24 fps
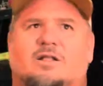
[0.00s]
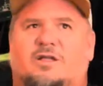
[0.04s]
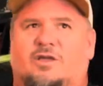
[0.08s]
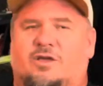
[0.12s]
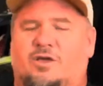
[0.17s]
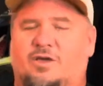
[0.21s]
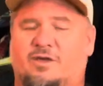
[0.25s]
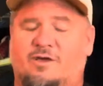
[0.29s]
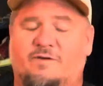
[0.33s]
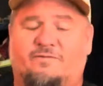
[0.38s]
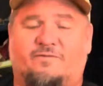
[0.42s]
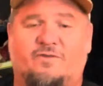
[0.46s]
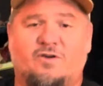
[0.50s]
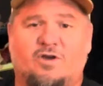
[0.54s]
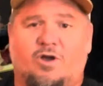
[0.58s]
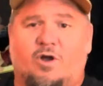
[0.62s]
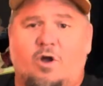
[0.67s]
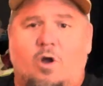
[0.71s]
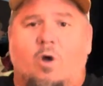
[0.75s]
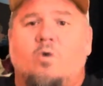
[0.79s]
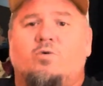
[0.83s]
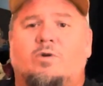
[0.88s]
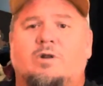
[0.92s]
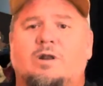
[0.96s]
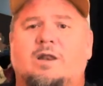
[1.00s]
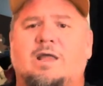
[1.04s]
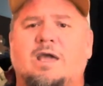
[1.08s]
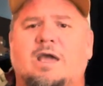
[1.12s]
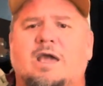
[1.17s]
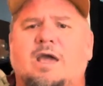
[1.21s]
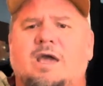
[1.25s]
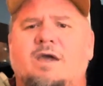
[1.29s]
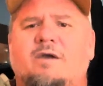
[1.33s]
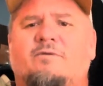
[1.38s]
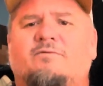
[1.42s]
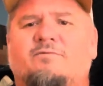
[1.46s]
If you're gonna
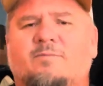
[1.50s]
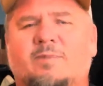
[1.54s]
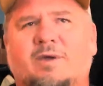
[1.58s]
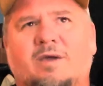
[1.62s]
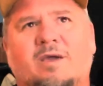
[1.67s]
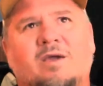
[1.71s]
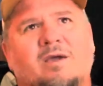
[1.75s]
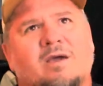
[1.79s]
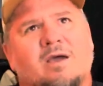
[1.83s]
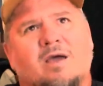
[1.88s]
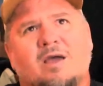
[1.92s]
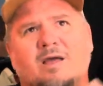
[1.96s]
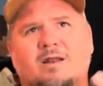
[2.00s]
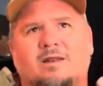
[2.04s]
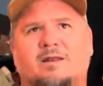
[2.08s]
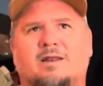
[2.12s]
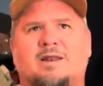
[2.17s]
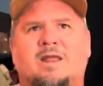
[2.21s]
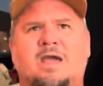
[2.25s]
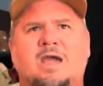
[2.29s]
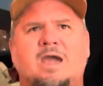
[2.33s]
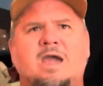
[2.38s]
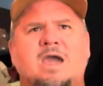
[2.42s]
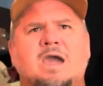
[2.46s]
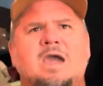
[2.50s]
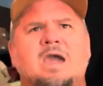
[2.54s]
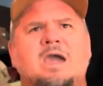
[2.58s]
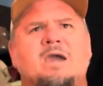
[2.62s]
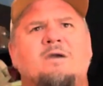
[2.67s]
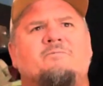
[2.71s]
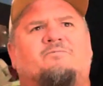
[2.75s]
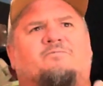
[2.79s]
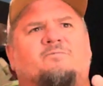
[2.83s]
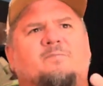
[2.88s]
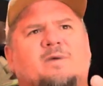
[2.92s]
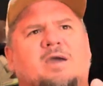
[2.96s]
leave me,
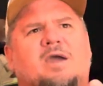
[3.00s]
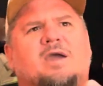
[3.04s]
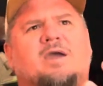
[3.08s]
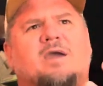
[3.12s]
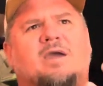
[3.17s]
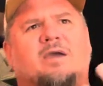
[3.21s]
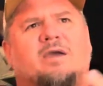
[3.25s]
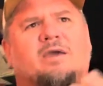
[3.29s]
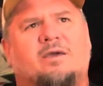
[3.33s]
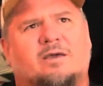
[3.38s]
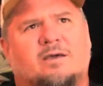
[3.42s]
leave me.